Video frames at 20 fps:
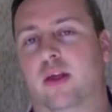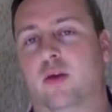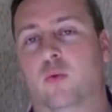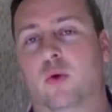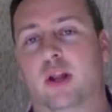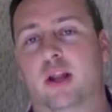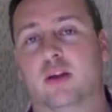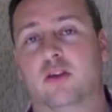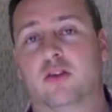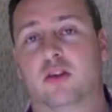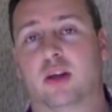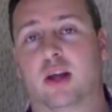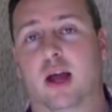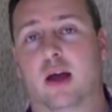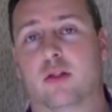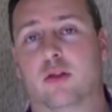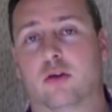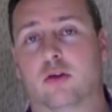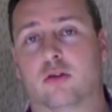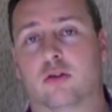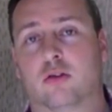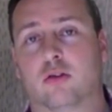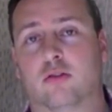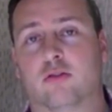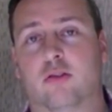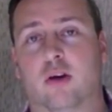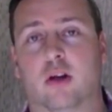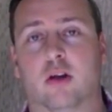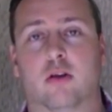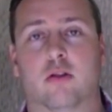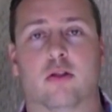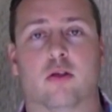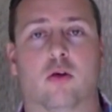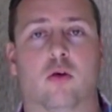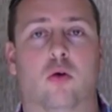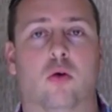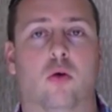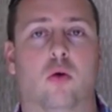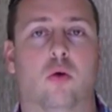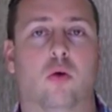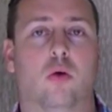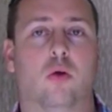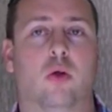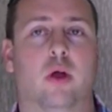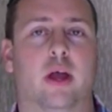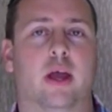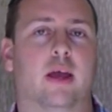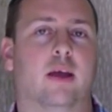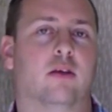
they went in together to fund the whole